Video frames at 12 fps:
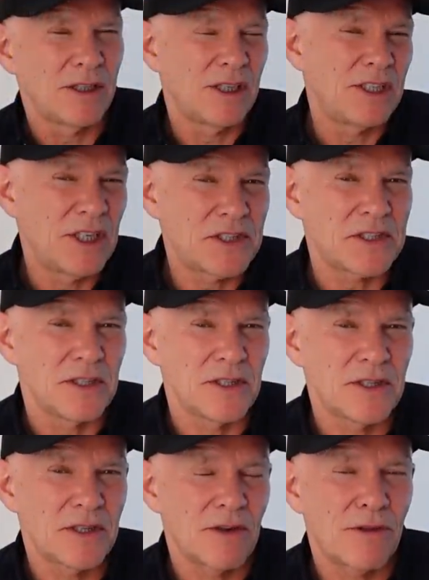at a
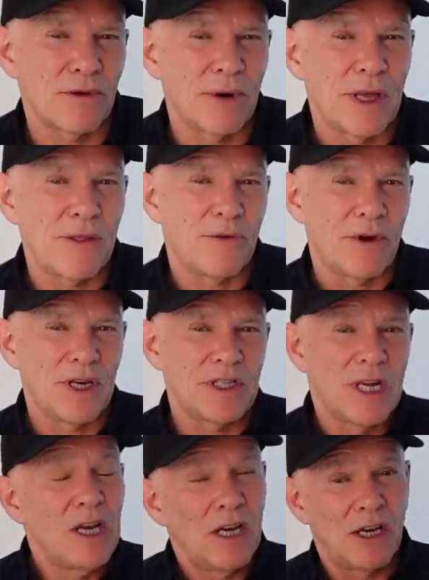distance throughout the
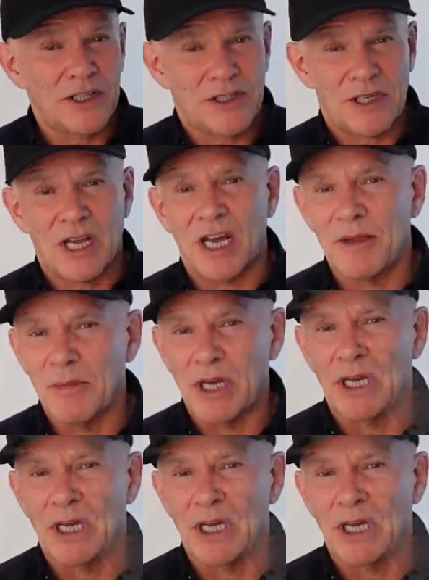race. Lost time